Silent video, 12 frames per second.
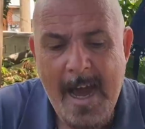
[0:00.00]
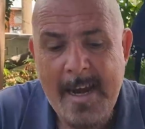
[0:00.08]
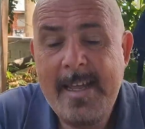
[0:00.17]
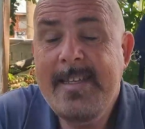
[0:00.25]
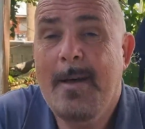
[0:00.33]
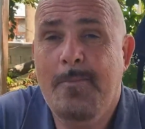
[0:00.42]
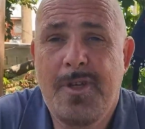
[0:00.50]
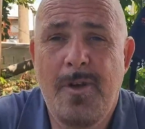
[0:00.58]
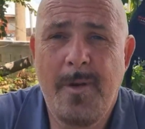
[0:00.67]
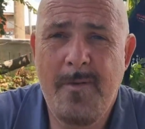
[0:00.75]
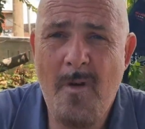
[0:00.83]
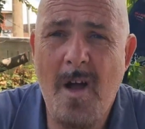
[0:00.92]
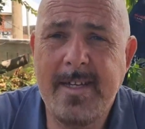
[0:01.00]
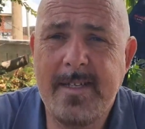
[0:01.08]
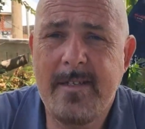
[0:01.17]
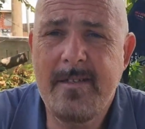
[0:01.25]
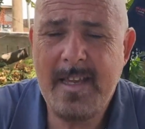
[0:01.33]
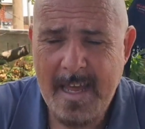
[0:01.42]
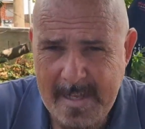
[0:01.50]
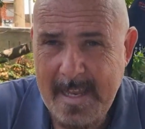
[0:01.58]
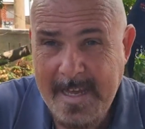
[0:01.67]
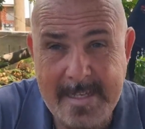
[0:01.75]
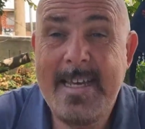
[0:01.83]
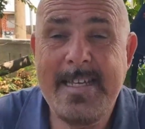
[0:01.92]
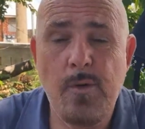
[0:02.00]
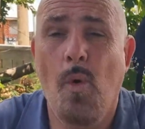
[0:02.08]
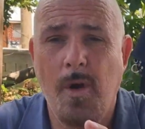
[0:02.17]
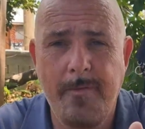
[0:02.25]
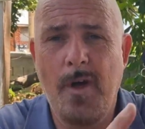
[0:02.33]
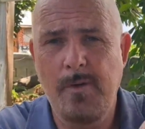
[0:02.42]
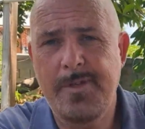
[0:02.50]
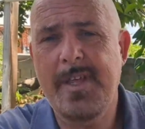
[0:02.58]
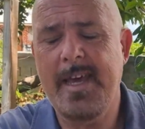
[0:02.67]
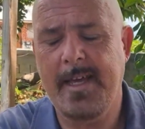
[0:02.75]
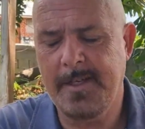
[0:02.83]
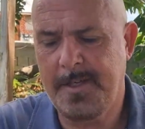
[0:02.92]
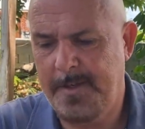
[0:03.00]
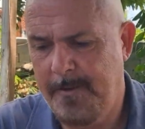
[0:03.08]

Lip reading: And he's absolutely right. It is all of those things.